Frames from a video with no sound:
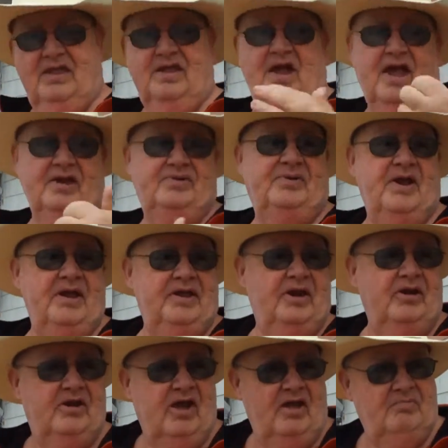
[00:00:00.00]
Guys, take
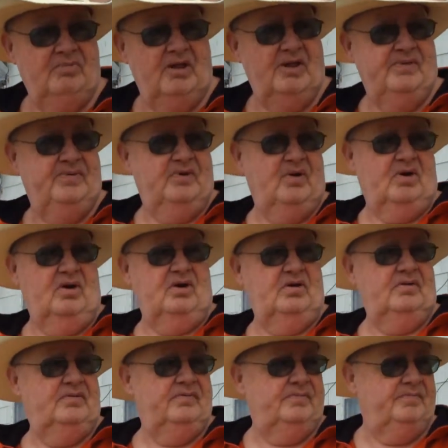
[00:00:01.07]
care. God bless you
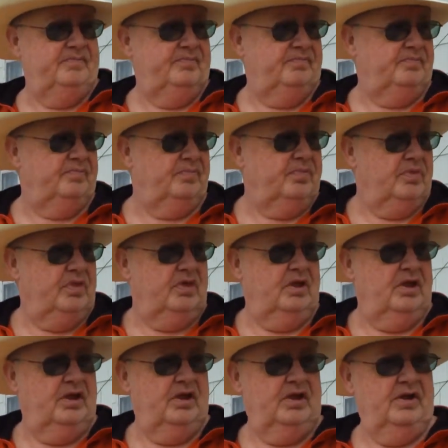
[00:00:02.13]
all.
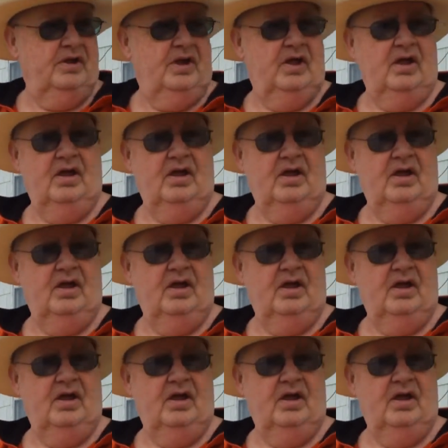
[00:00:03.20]
And